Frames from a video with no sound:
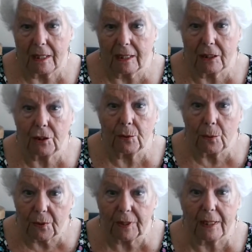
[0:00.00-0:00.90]
I can do
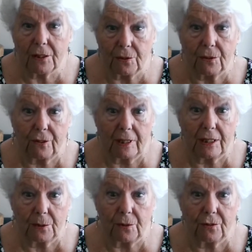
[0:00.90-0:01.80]
all things through
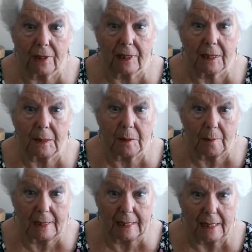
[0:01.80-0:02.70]
Christ who strengthens
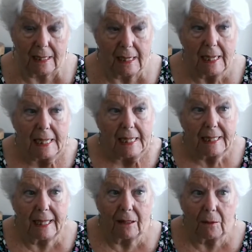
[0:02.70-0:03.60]
me.
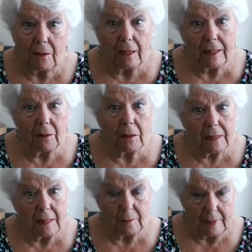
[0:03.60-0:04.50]
Now I know what
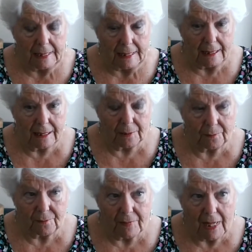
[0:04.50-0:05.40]
that means.
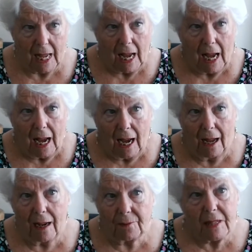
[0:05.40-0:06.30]
I
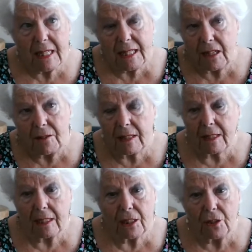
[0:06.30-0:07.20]
have this theory
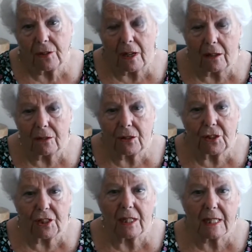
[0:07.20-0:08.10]
that you can't
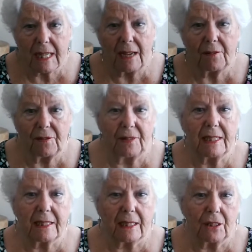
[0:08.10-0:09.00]
just have
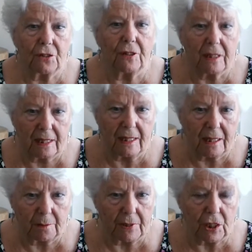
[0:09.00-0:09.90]
faith and trust in
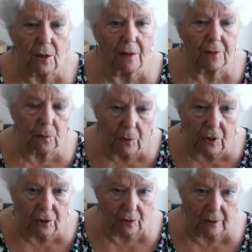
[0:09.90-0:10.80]
something. You have to
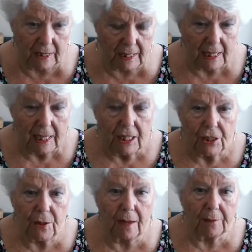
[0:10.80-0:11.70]
work on it.
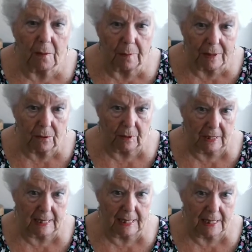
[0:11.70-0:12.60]
You have to build it.